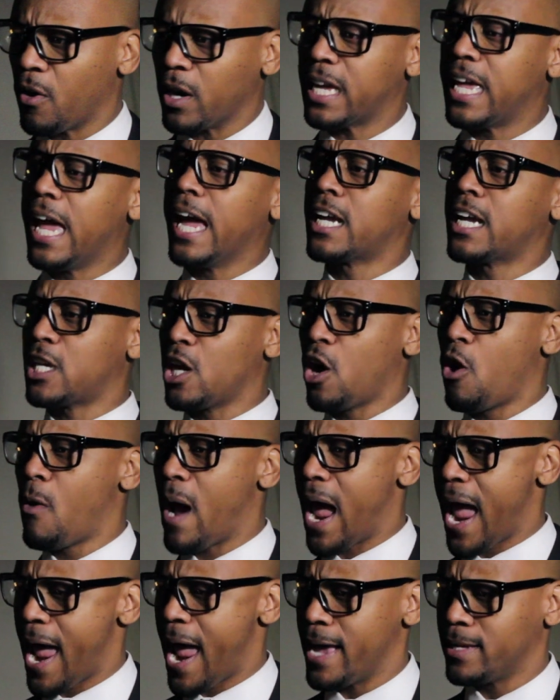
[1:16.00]
Or to kick all.
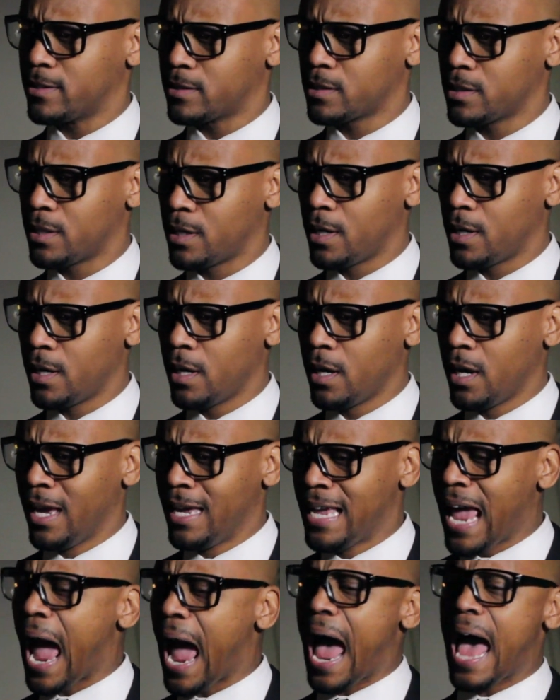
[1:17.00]
your ass. You didn't even run.
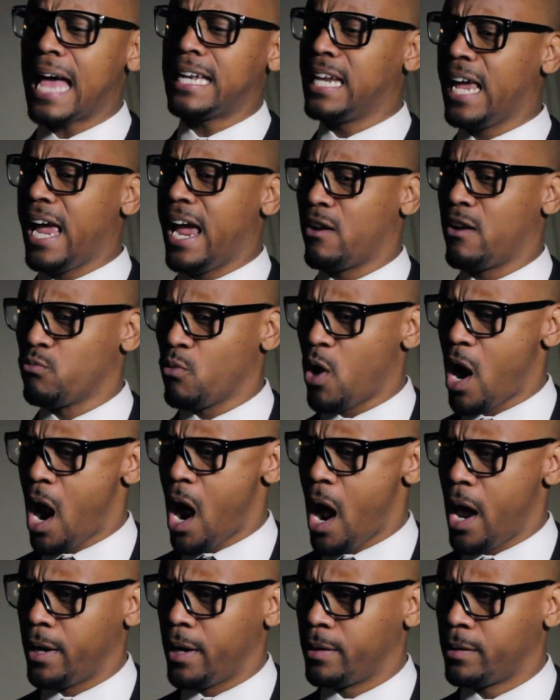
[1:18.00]
Yeah, I did
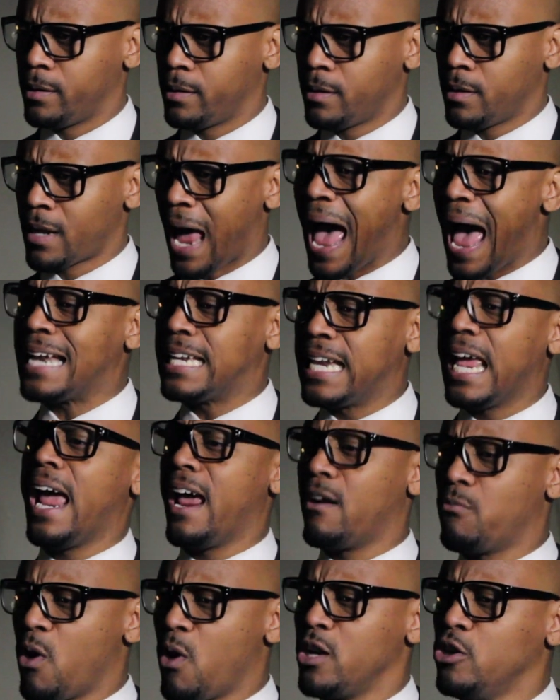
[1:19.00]
run. I
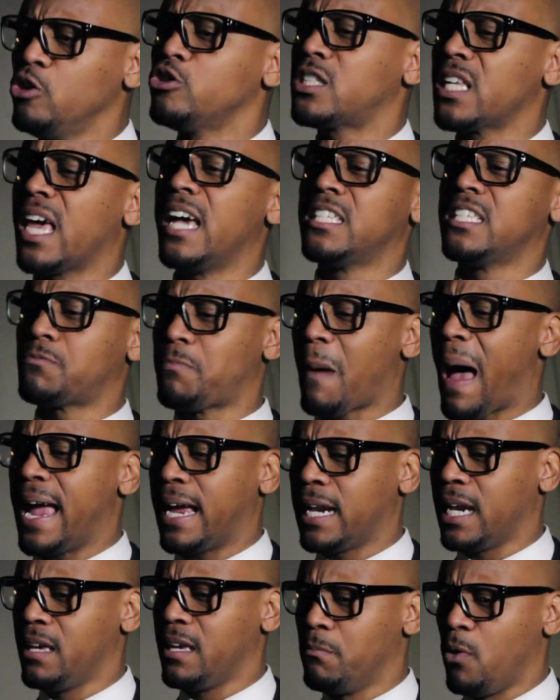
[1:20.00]
did run. You seen
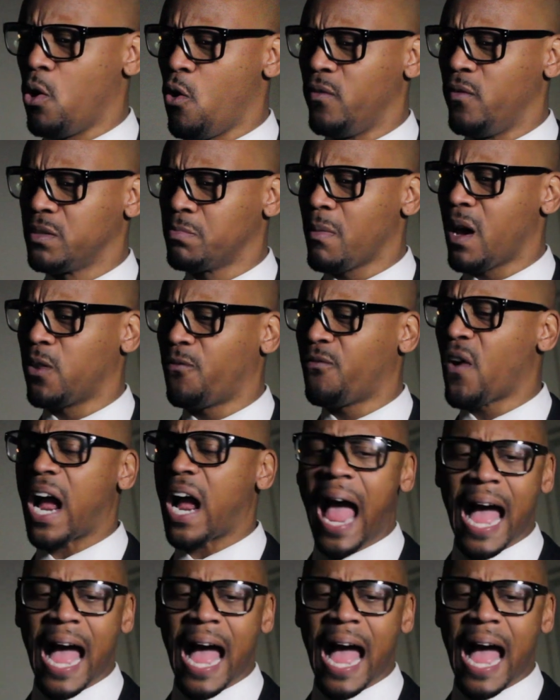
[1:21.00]
Spike Lee movies, motherfucker.